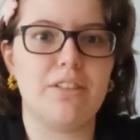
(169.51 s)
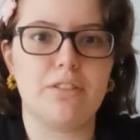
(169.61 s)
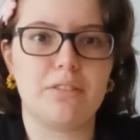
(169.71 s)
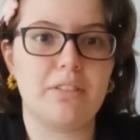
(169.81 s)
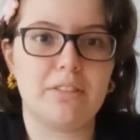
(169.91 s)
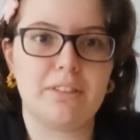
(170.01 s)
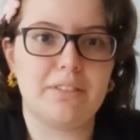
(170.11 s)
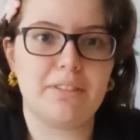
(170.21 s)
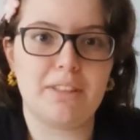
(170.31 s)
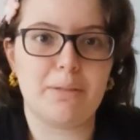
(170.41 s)
just
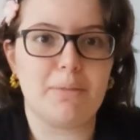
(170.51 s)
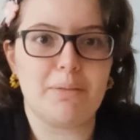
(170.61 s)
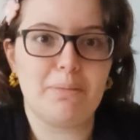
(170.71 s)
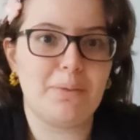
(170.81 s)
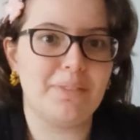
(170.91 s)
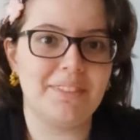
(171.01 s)
come up.